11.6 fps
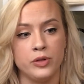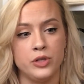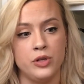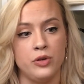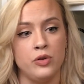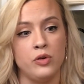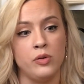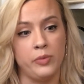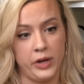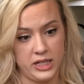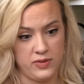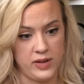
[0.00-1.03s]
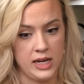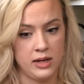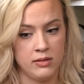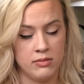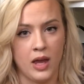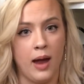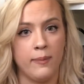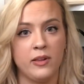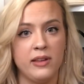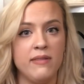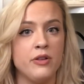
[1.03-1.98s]
to breastfeed. I
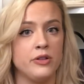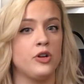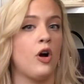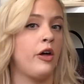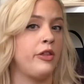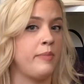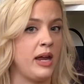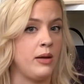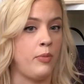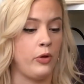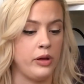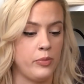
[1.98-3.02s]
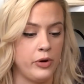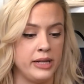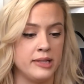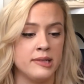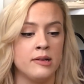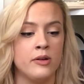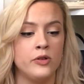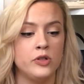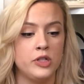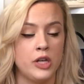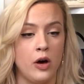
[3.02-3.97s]
believe those are all the main bullet points.
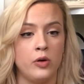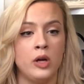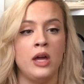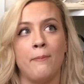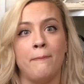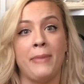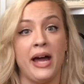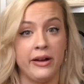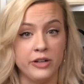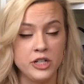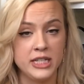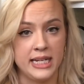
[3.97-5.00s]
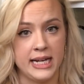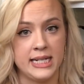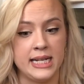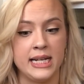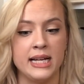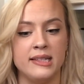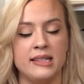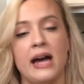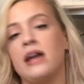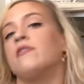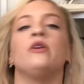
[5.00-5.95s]
So, my understanding is
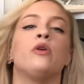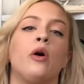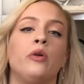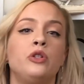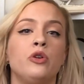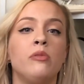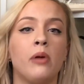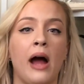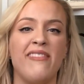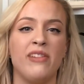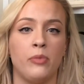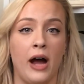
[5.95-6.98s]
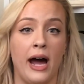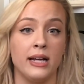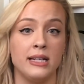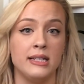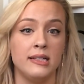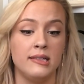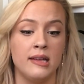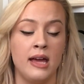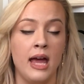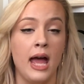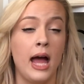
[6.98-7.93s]
that if you go to a private practice
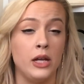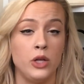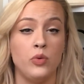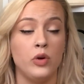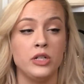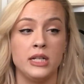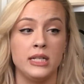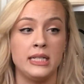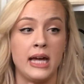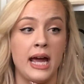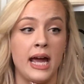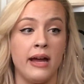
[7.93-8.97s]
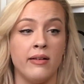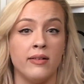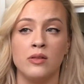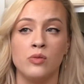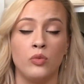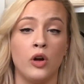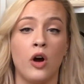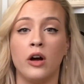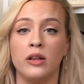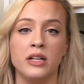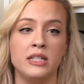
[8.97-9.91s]
and you were to say,
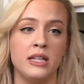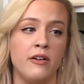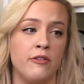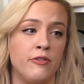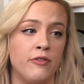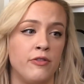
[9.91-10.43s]
regardless of